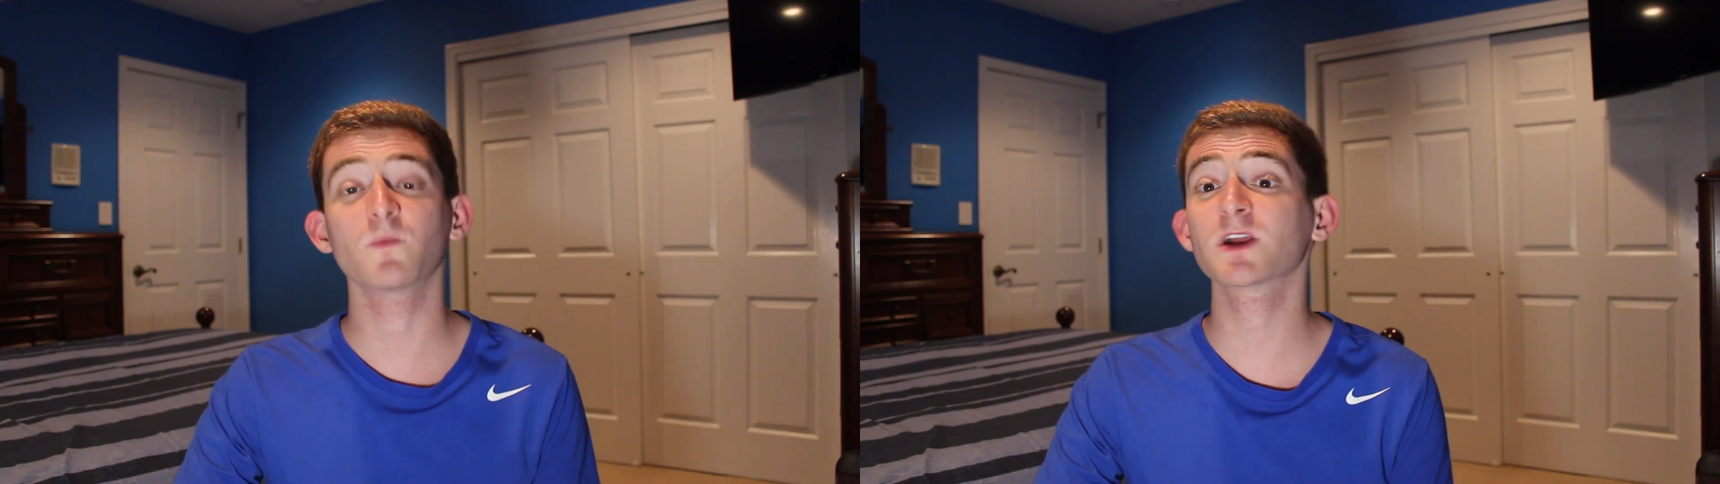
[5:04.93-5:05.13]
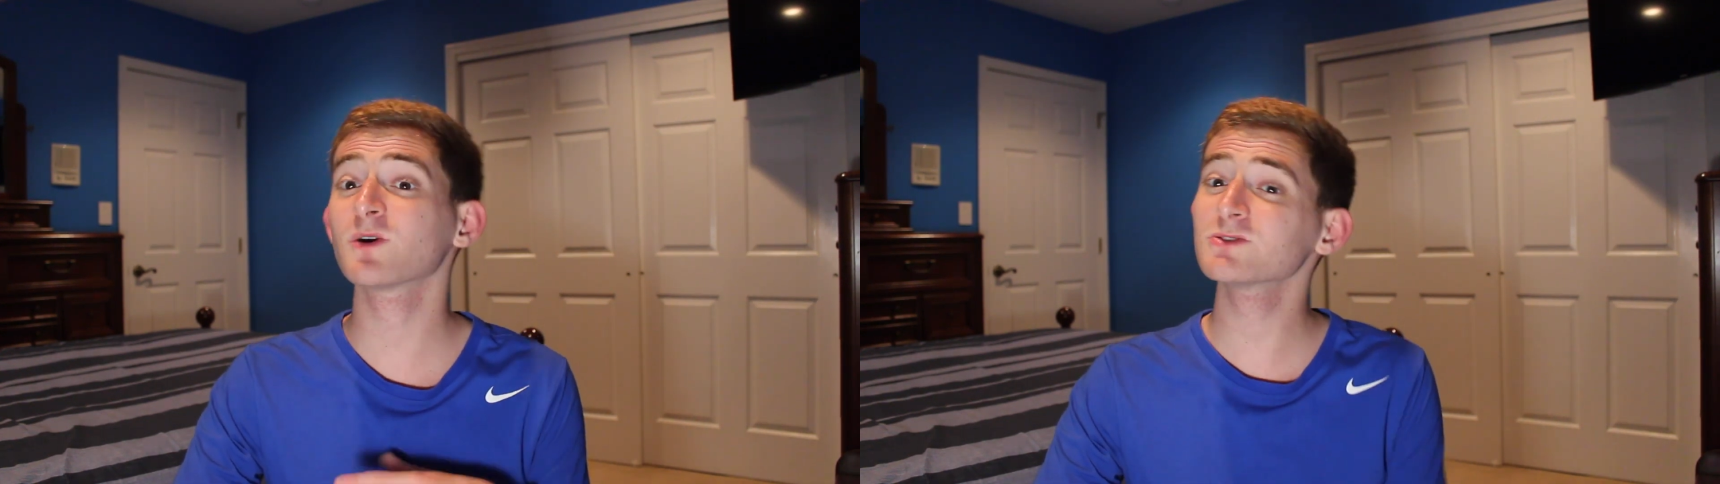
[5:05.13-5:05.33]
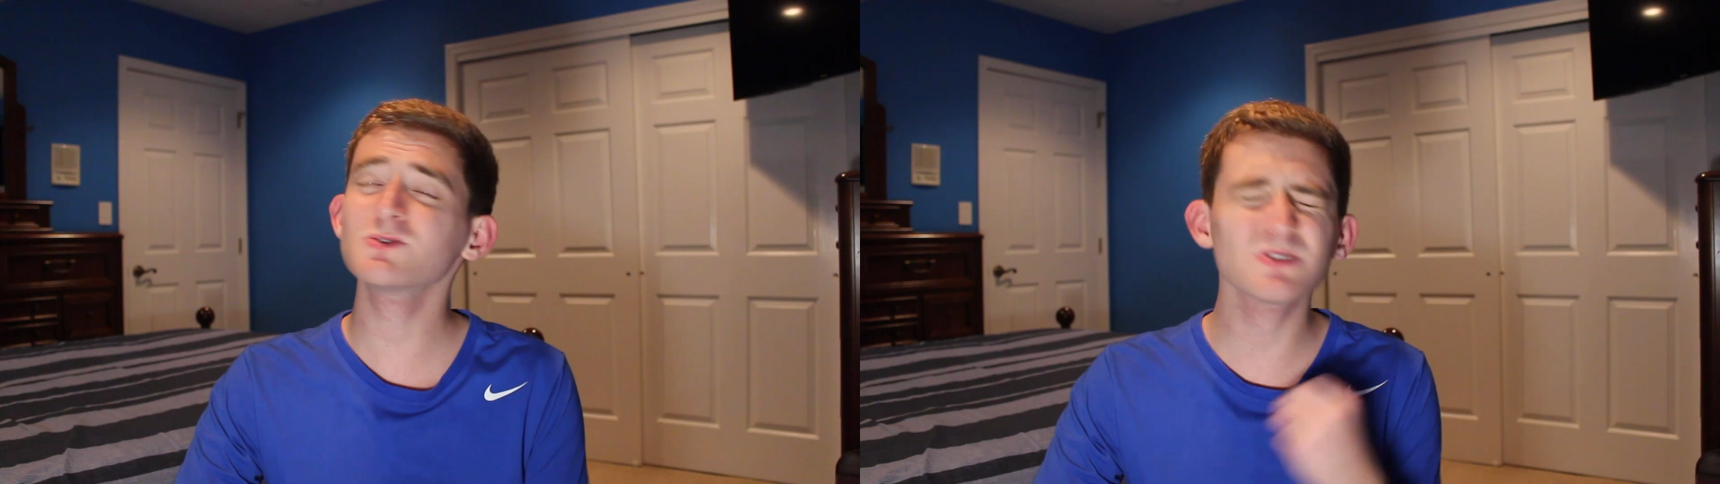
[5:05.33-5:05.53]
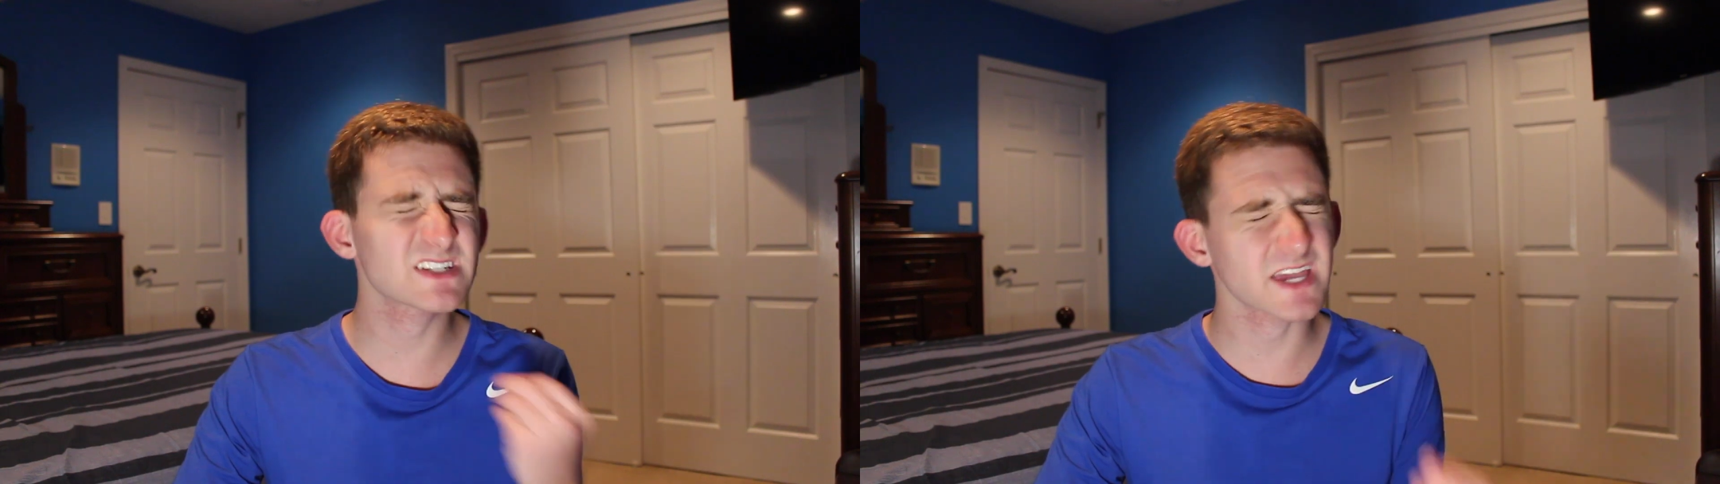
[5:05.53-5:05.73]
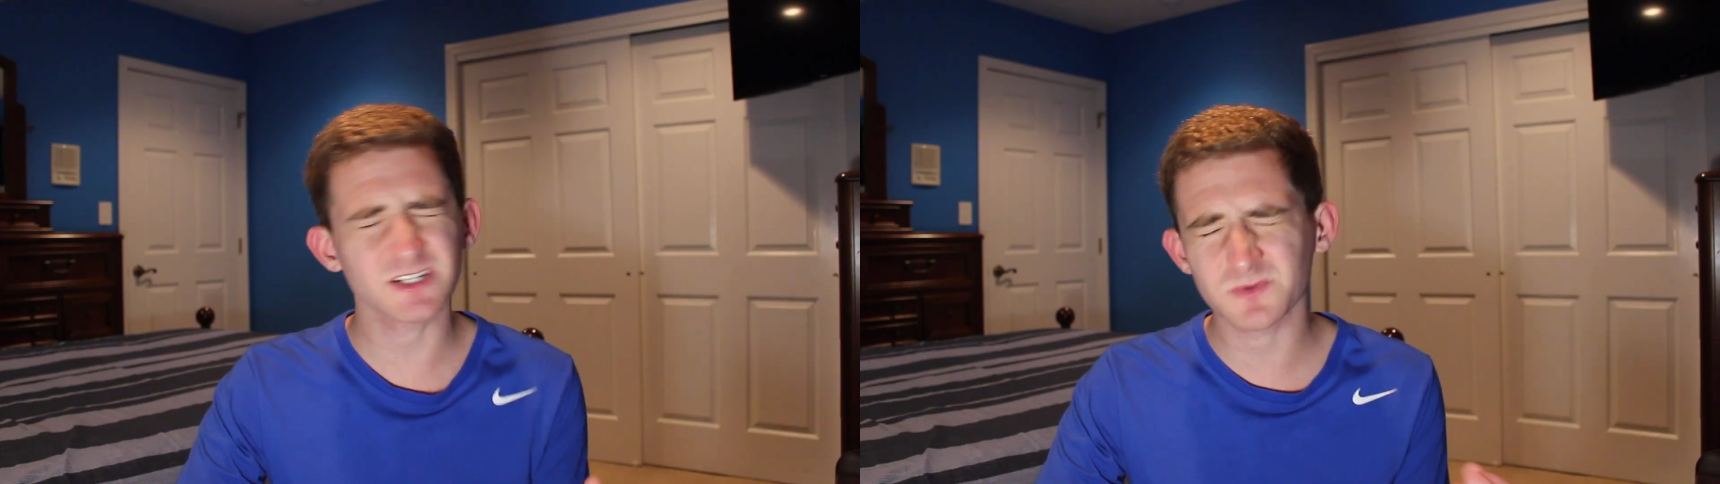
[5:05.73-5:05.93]
We can also
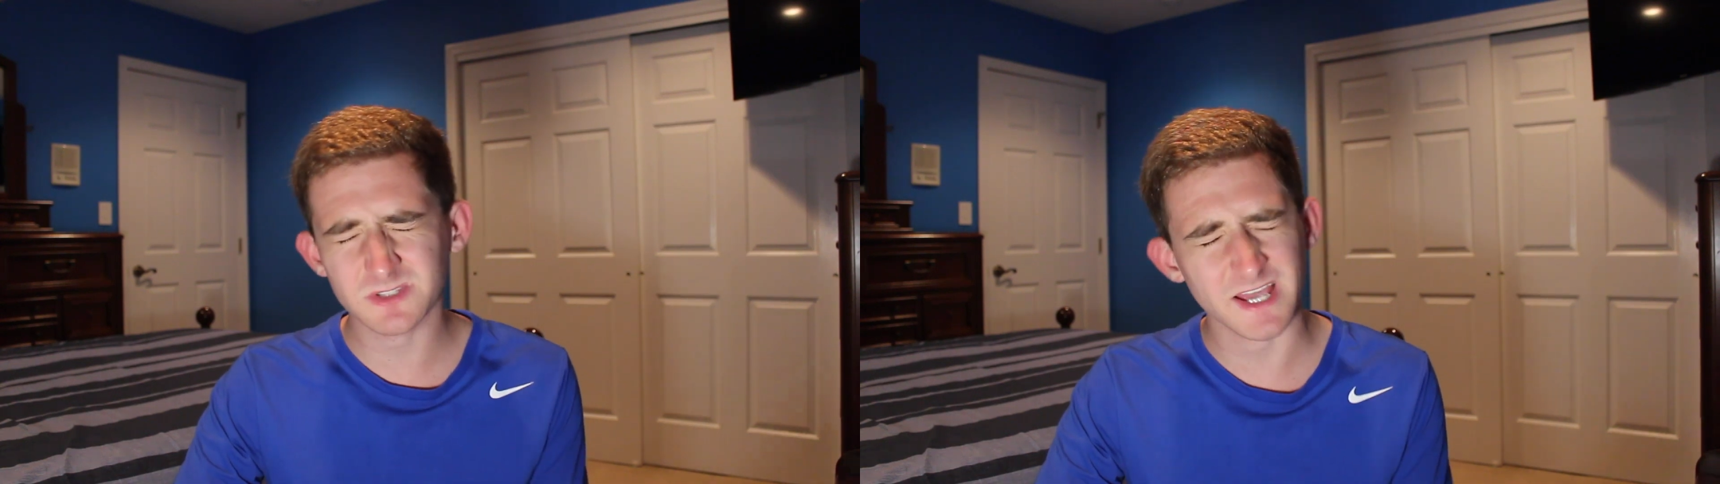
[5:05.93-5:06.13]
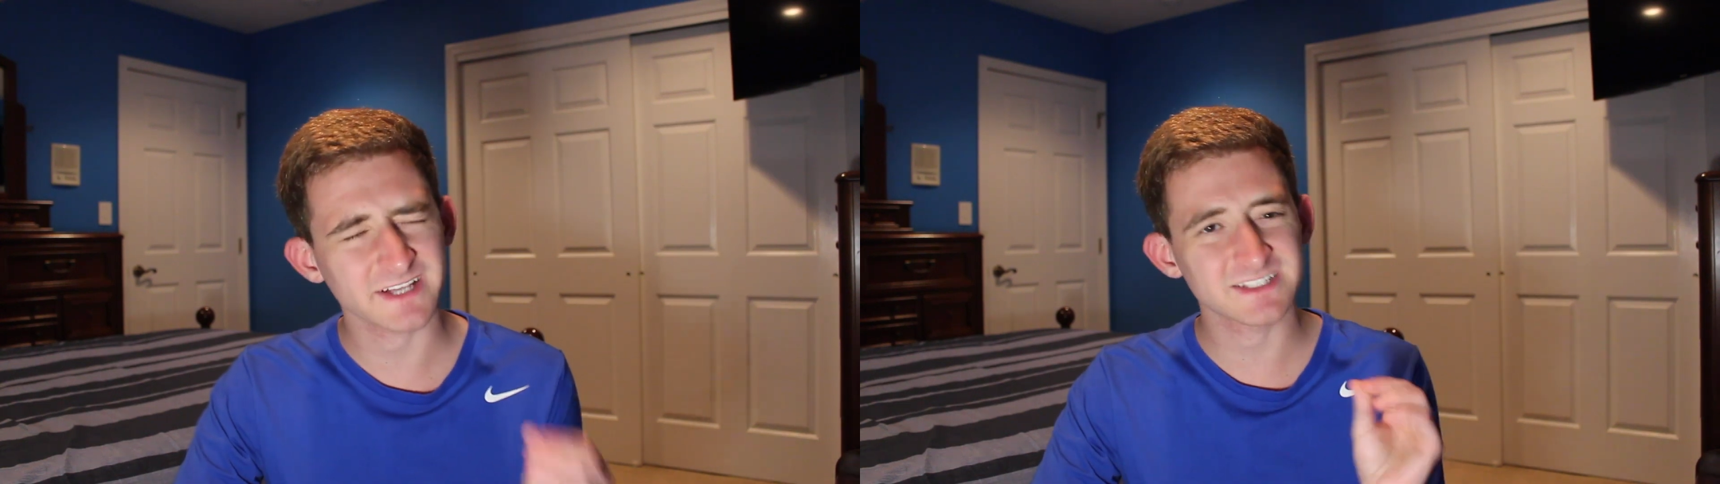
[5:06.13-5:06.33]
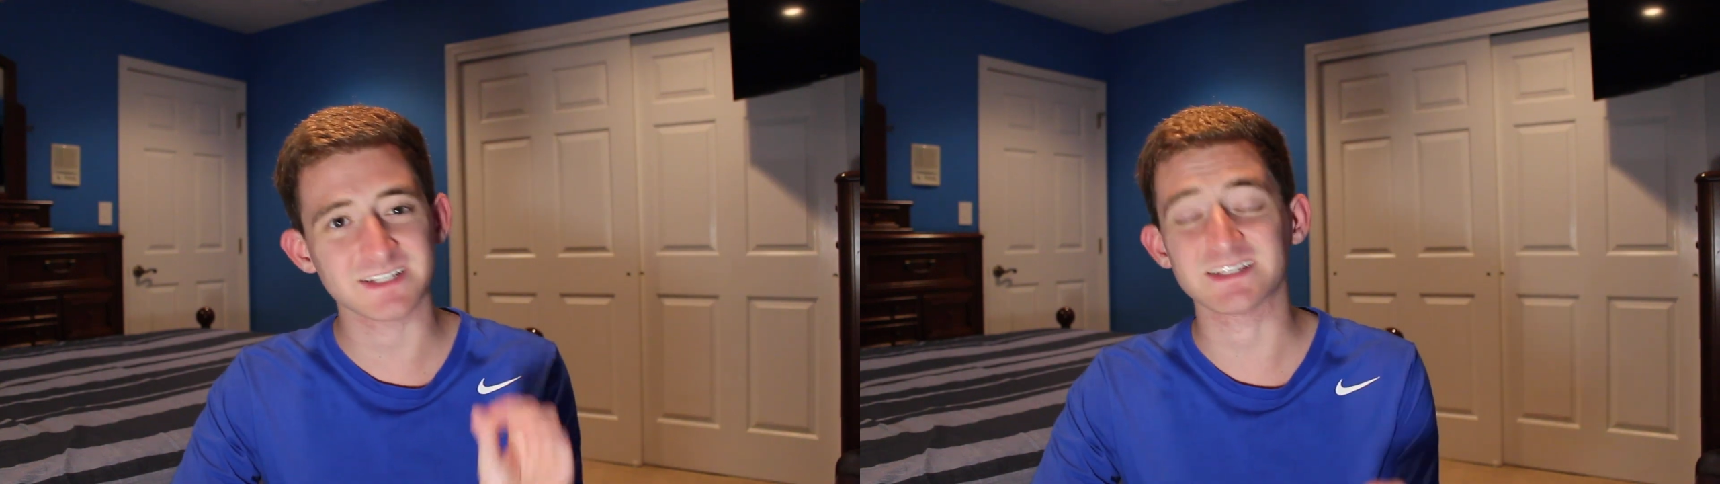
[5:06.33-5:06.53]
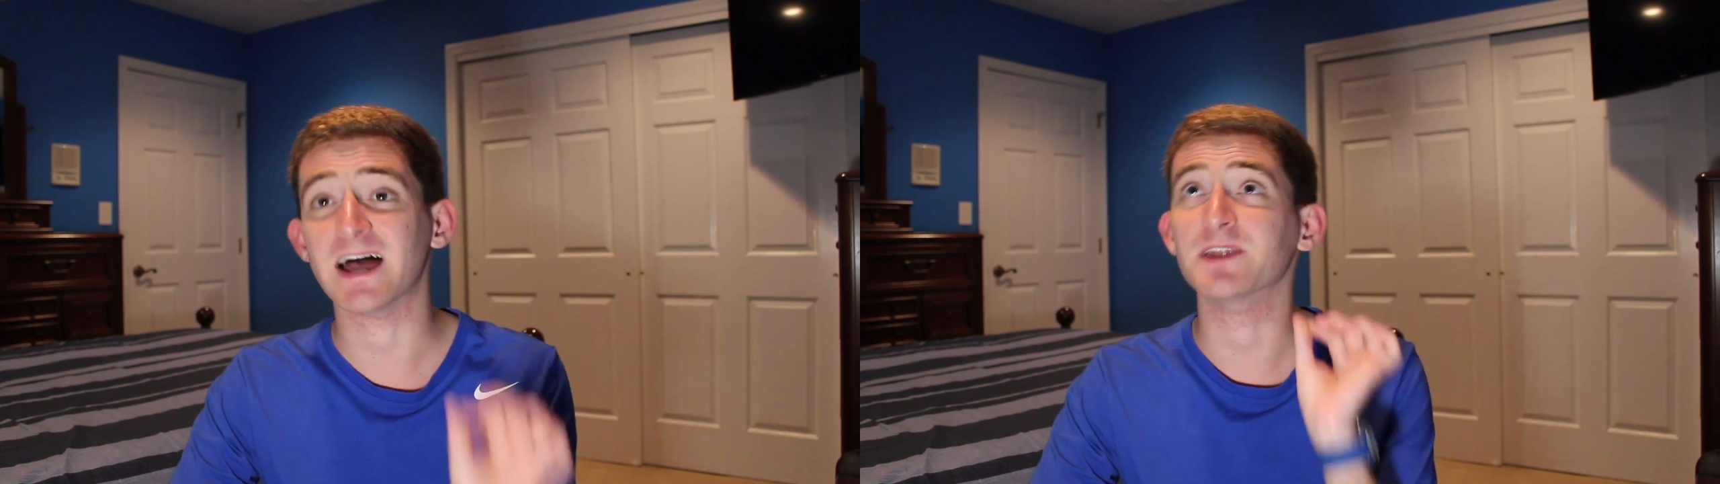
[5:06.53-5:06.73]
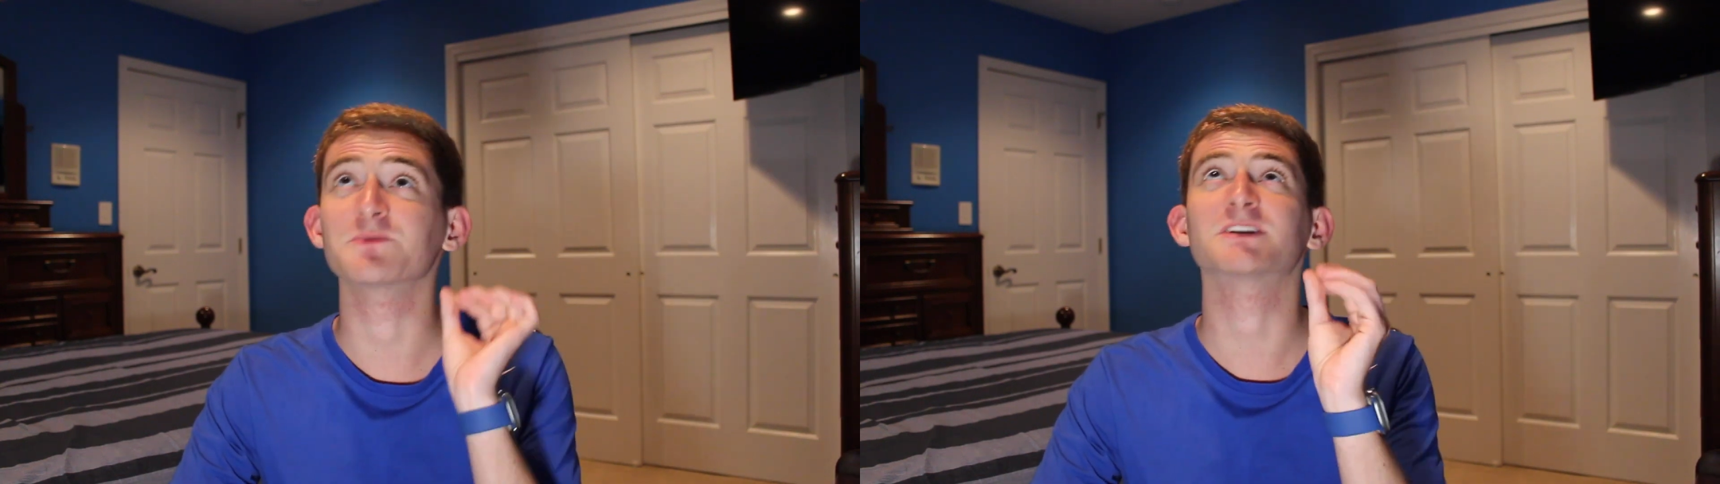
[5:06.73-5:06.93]
schedule text to send,